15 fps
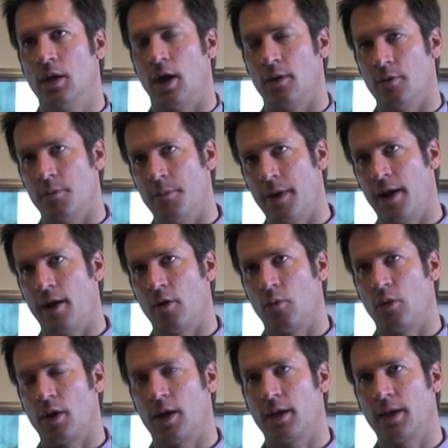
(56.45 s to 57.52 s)
I repair
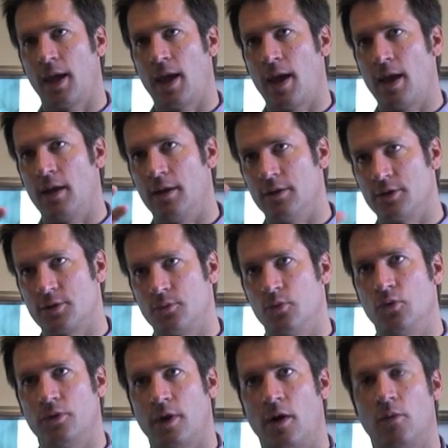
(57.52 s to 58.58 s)
what I can and
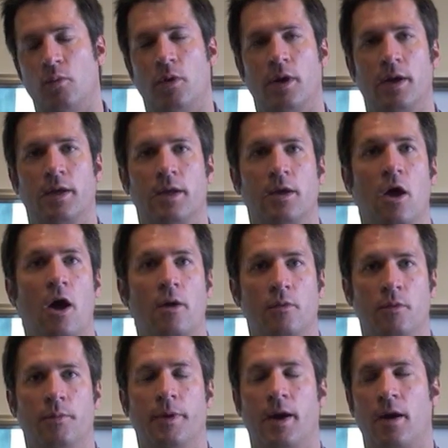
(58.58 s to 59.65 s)
smooth out what I cannot
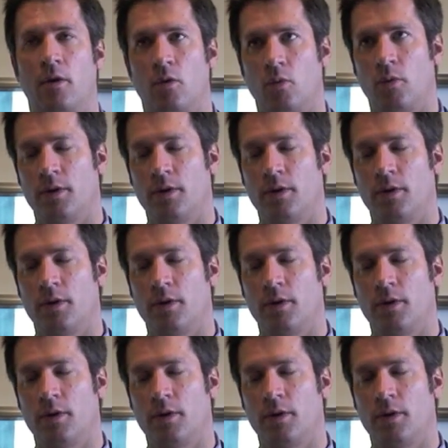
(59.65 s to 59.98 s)
repair or